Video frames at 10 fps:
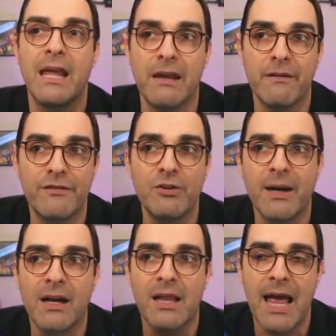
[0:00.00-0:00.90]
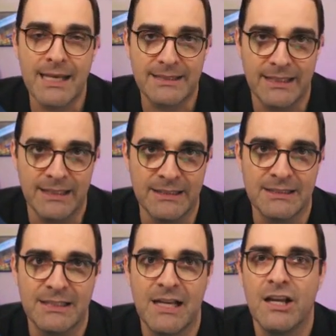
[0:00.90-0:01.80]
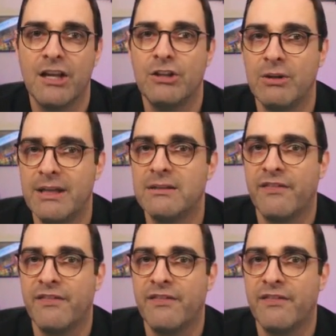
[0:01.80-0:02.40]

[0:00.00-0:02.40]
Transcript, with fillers: If you wear glasses, you need